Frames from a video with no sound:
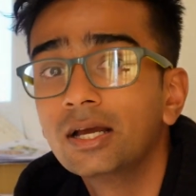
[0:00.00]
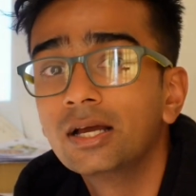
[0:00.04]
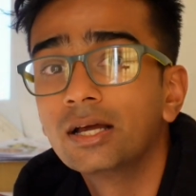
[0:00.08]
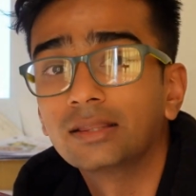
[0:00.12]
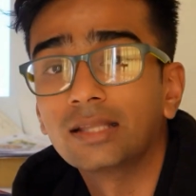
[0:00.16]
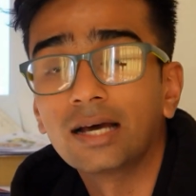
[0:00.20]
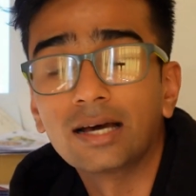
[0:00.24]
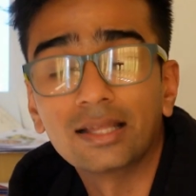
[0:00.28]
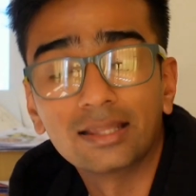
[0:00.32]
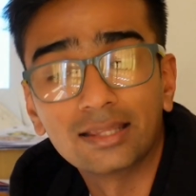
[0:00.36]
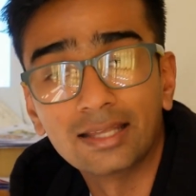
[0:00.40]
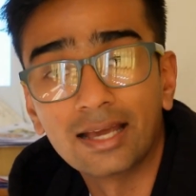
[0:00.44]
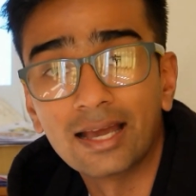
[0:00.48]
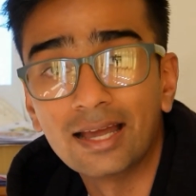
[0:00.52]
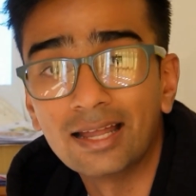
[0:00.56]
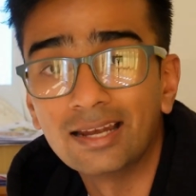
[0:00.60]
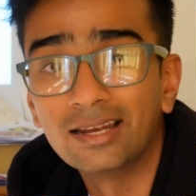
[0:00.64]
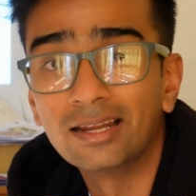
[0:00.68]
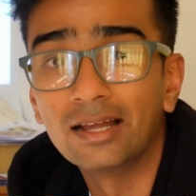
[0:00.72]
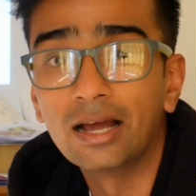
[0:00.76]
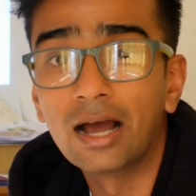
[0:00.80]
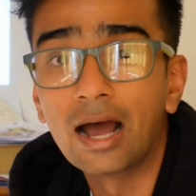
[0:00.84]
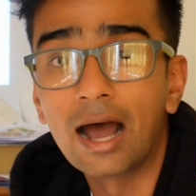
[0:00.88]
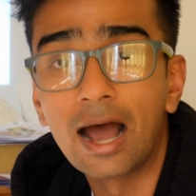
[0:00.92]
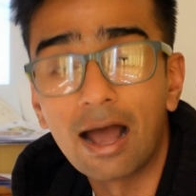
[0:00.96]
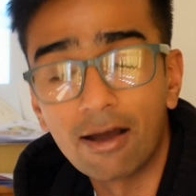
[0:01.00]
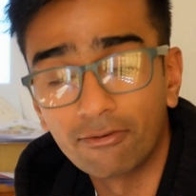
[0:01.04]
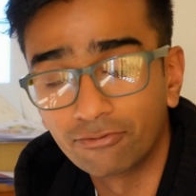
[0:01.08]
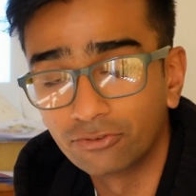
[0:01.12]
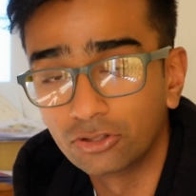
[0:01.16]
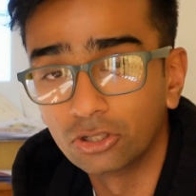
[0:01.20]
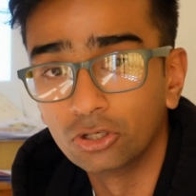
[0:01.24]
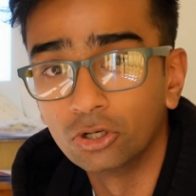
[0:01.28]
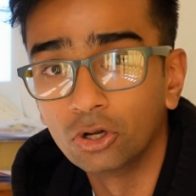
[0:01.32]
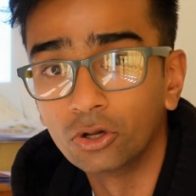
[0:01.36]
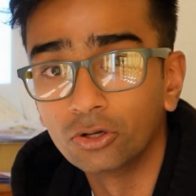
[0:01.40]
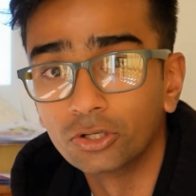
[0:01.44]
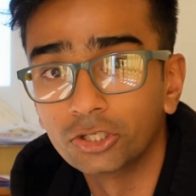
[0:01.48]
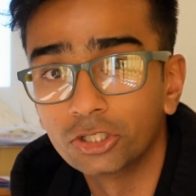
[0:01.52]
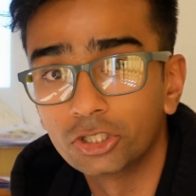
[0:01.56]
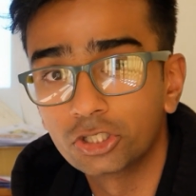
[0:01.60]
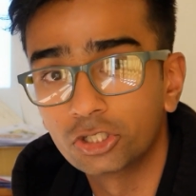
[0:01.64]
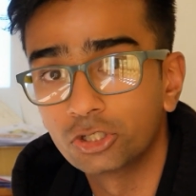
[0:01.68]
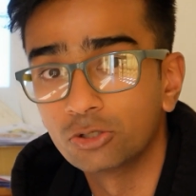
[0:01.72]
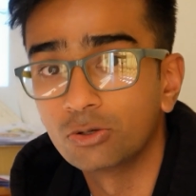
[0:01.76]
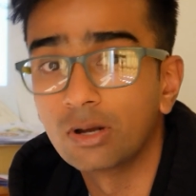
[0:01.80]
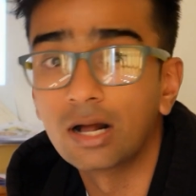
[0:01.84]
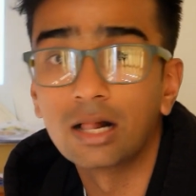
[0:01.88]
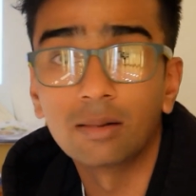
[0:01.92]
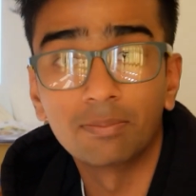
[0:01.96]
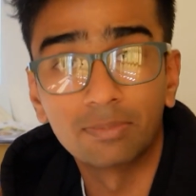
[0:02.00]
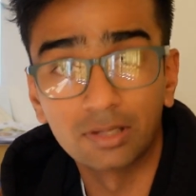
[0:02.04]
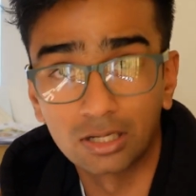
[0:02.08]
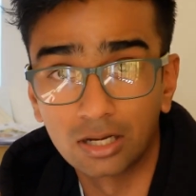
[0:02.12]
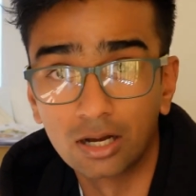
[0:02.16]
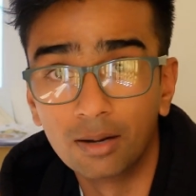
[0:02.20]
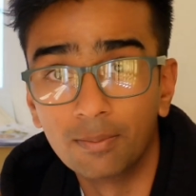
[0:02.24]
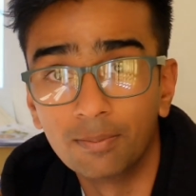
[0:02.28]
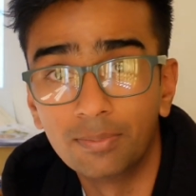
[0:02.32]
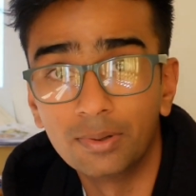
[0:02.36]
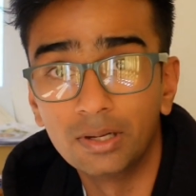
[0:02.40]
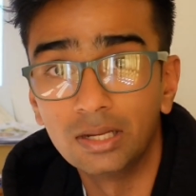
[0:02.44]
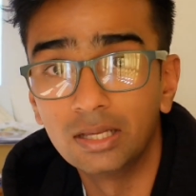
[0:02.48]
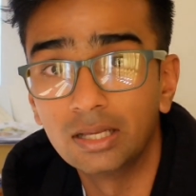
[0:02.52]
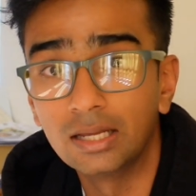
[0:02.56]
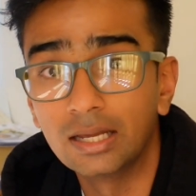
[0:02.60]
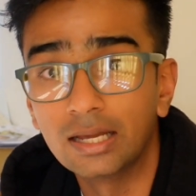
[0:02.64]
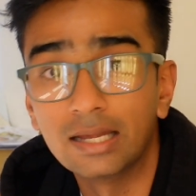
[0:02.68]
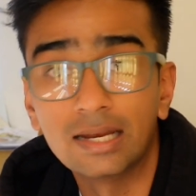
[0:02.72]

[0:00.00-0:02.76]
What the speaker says: that then have the knowledge to help the company,